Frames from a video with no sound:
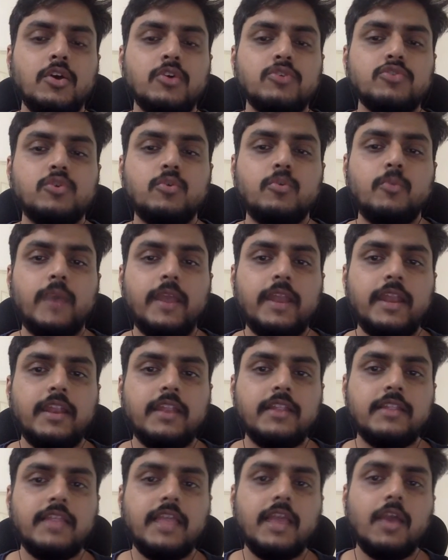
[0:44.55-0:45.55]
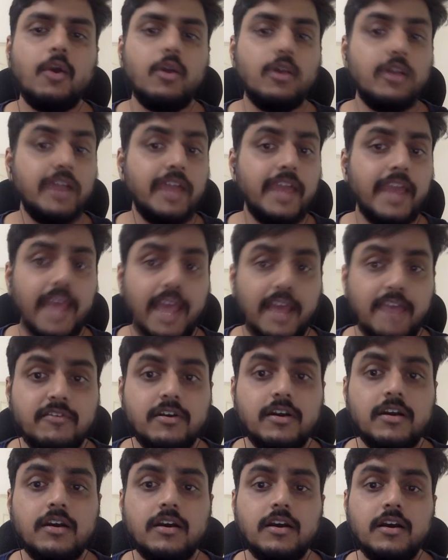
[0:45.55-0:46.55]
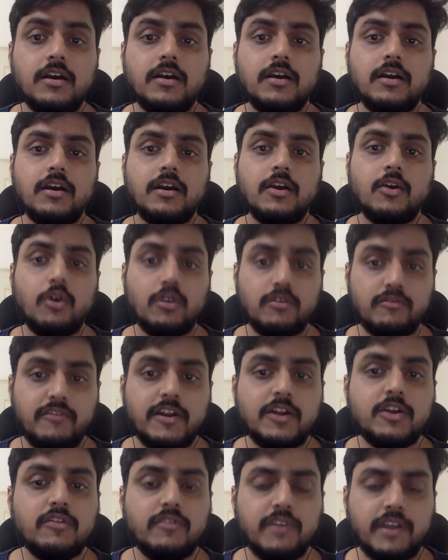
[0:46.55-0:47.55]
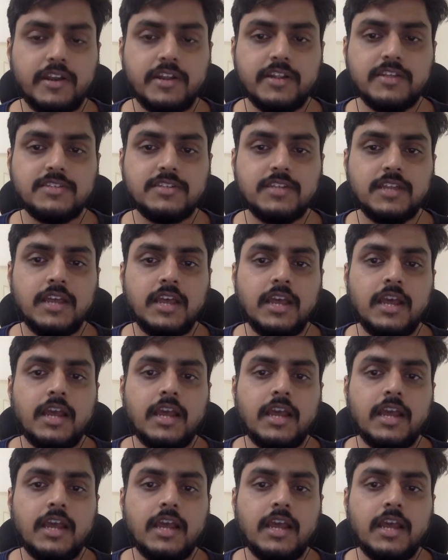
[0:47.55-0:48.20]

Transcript: So when they already have a conflict of interest,